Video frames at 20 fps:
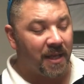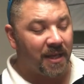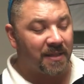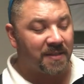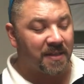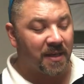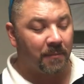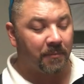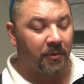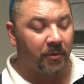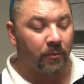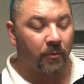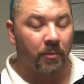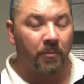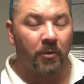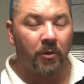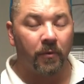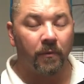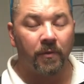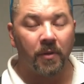and simply
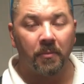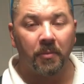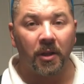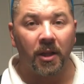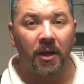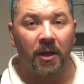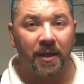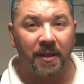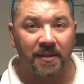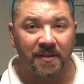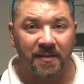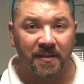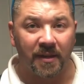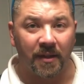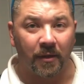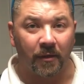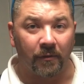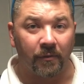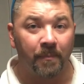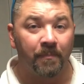remove the plug
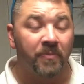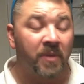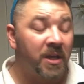itself.